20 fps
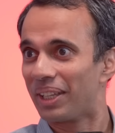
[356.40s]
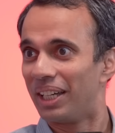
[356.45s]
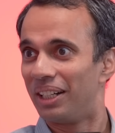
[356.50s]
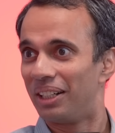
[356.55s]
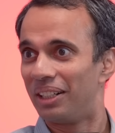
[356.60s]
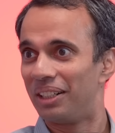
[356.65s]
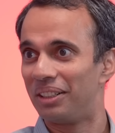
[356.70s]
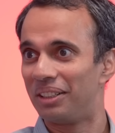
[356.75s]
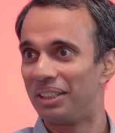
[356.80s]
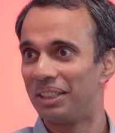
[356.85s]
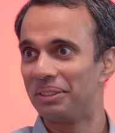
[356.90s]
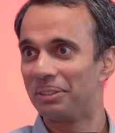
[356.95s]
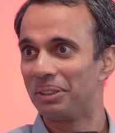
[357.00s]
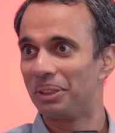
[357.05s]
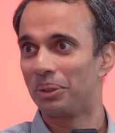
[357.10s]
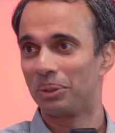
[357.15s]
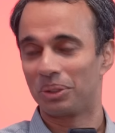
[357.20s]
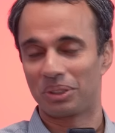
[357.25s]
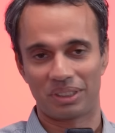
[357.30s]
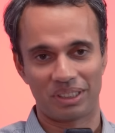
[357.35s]

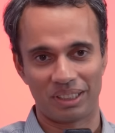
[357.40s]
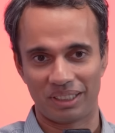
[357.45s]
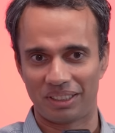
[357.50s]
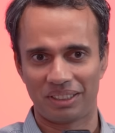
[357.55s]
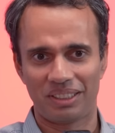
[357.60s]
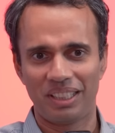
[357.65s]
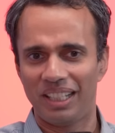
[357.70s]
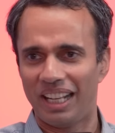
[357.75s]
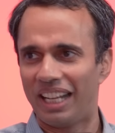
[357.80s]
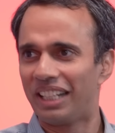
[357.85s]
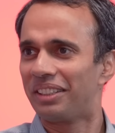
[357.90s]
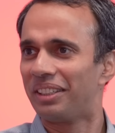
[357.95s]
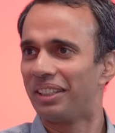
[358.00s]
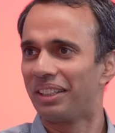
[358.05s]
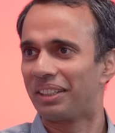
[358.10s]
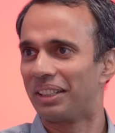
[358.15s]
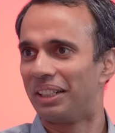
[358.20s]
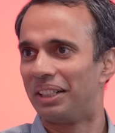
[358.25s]
Still, I think,